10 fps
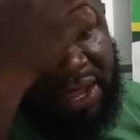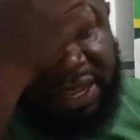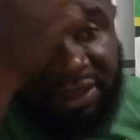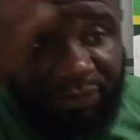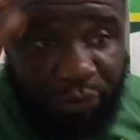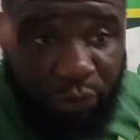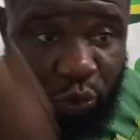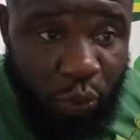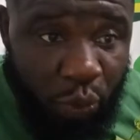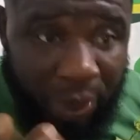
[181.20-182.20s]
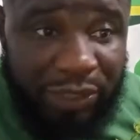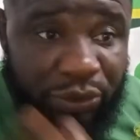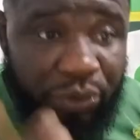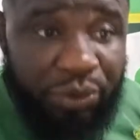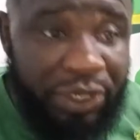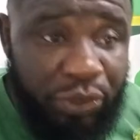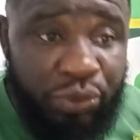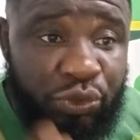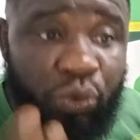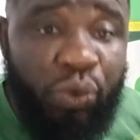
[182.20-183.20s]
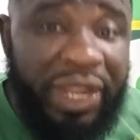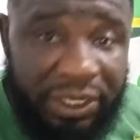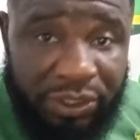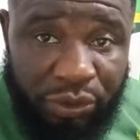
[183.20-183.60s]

If you want to reduce weight,